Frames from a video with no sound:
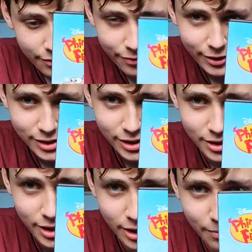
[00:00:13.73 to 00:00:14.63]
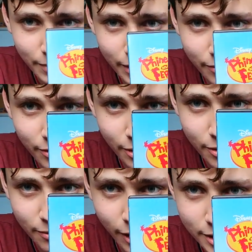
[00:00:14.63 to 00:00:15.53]
This is gonna be the
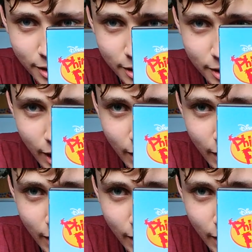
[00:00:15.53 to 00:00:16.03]
greatest